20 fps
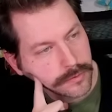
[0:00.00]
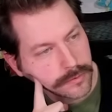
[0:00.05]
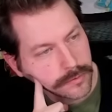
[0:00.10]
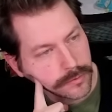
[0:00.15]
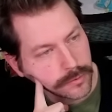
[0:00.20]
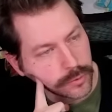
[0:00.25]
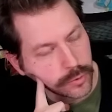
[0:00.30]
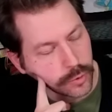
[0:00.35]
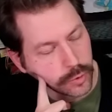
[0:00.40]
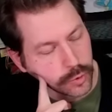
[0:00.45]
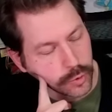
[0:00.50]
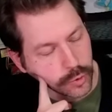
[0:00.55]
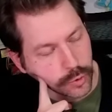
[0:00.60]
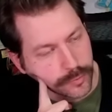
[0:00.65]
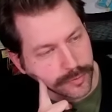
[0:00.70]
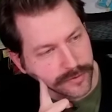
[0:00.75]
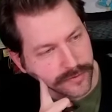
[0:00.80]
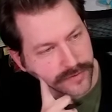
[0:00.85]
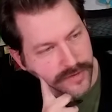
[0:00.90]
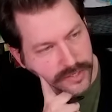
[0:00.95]
Ooh,
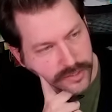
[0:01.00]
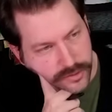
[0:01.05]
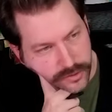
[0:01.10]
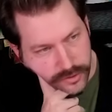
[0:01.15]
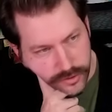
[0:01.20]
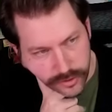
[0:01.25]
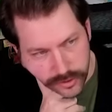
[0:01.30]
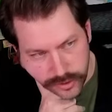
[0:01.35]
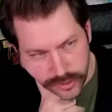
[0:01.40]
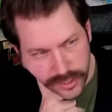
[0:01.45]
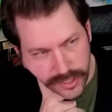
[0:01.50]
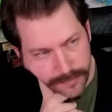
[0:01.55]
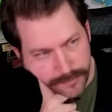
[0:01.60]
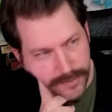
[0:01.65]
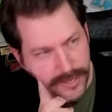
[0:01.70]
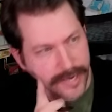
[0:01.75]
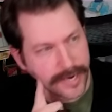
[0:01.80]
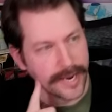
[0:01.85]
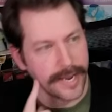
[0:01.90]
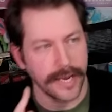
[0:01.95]
Professors. Keep
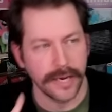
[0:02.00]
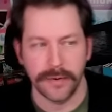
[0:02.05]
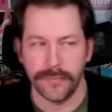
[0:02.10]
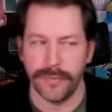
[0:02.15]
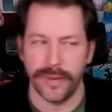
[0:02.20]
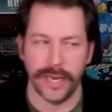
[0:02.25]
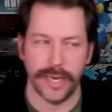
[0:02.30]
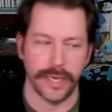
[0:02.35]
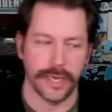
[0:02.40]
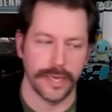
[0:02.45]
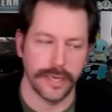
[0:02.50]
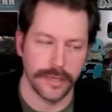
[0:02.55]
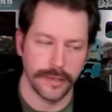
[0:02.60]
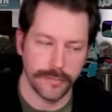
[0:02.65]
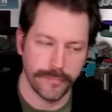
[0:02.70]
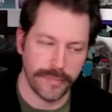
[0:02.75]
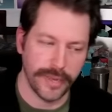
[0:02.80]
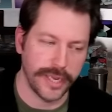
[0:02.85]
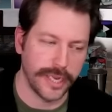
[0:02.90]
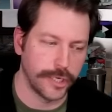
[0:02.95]
that hand big.
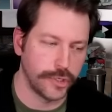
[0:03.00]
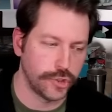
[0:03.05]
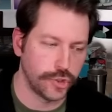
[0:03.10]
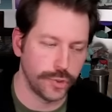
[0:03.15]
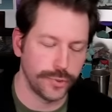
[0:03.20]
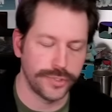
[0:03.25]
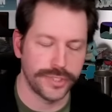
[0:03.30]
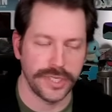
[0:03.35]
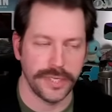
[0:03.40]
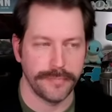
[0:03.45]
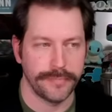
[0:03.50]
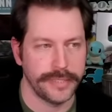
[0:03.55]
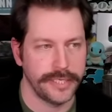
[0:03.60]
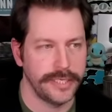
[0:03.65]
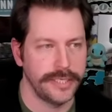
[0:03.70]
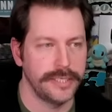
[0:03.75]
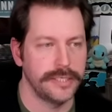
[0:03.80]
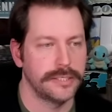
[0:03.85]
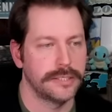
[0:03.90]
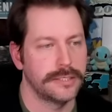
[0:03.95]
Big and juicy,
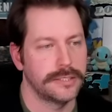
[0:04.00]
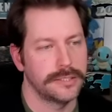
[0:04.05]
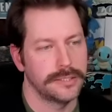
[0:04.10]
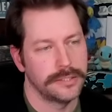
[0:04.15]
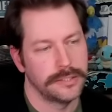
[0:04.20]
please.